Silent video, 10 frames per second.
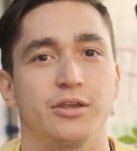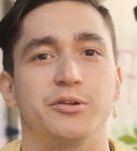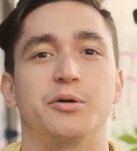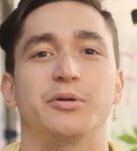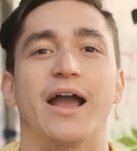You
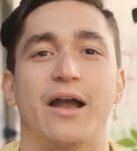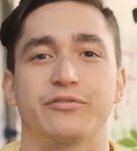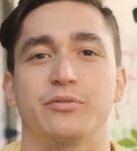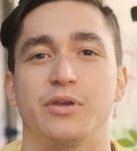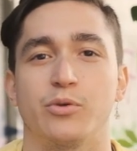don't have
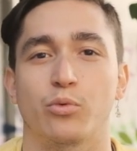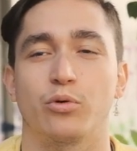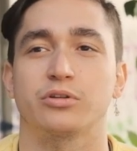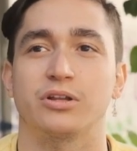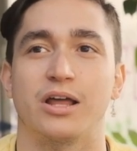to be
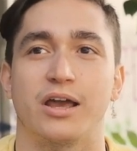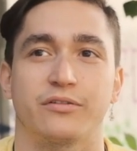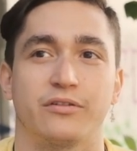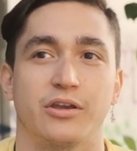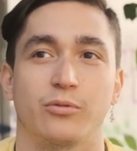
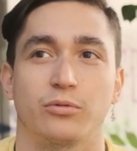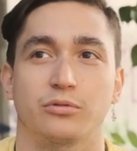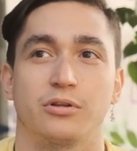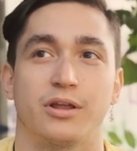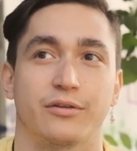world-class to get
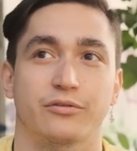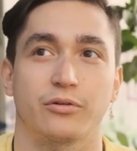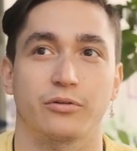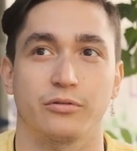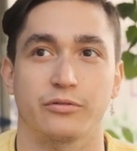world-class
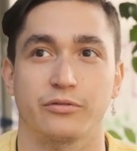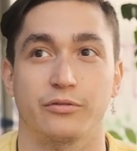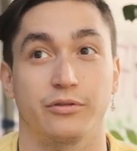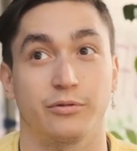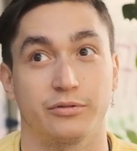girls,
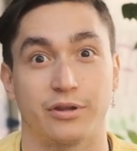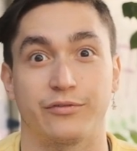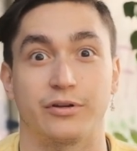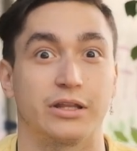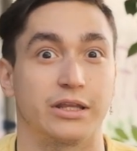although it
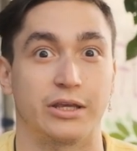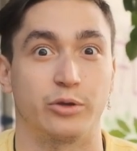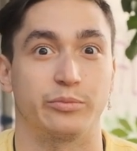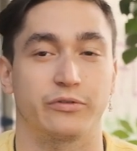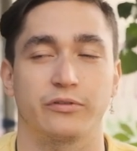definitely
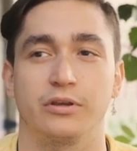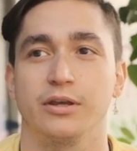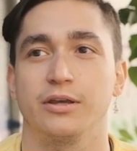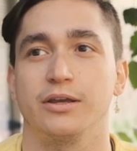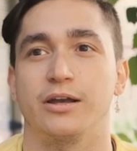helps.
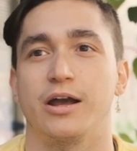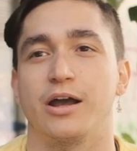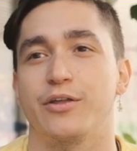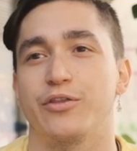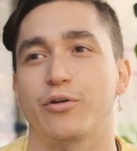
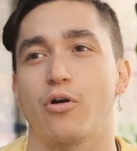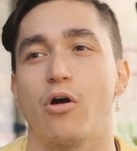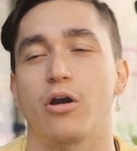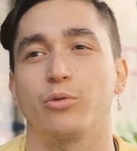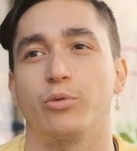Uh, there
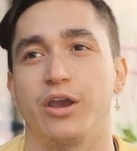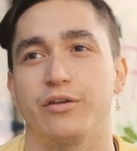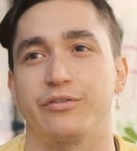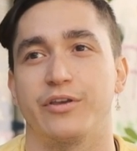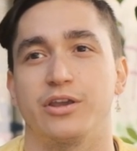are
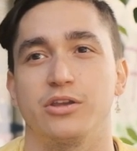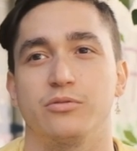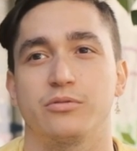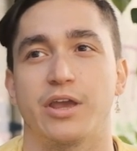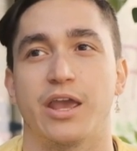ways that
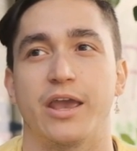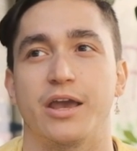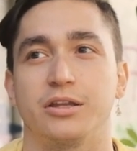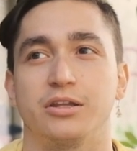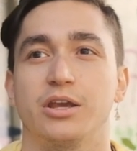you
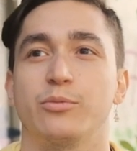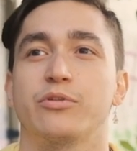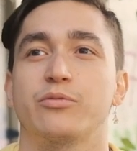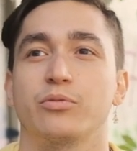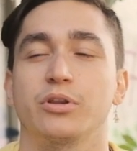can get
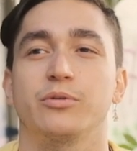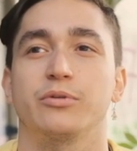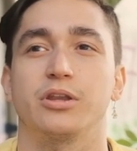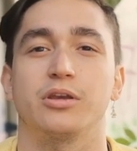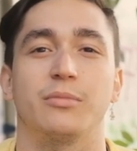with really,
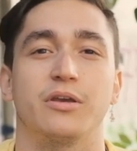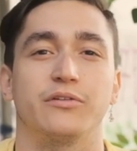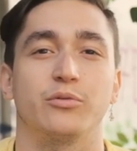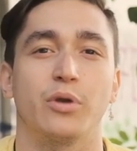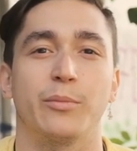really
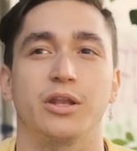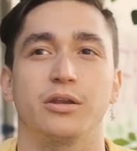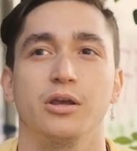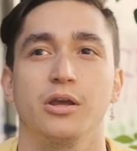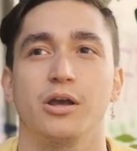amazing
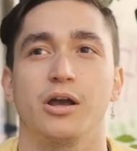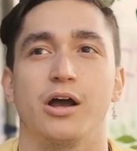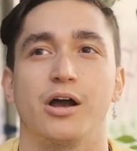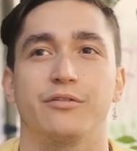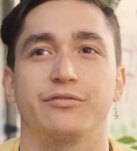women
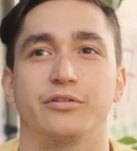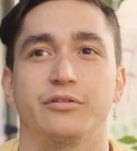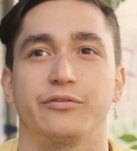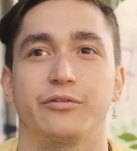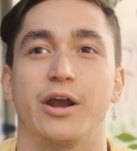uh, for
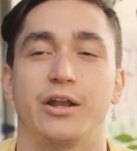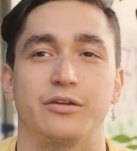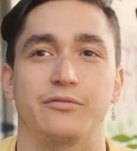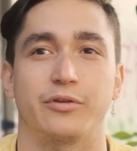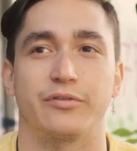a
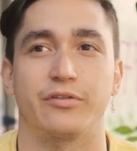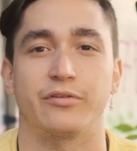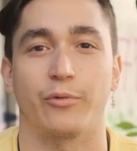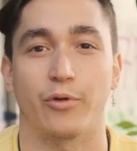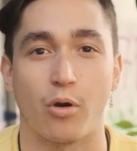variety of reasons,
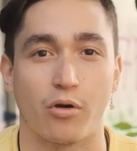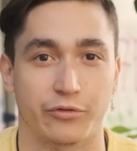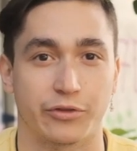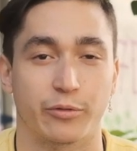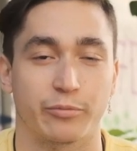and we'll go
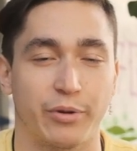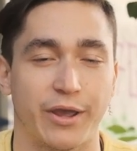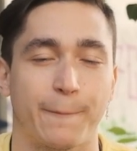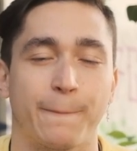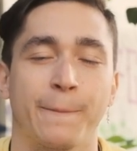over those. But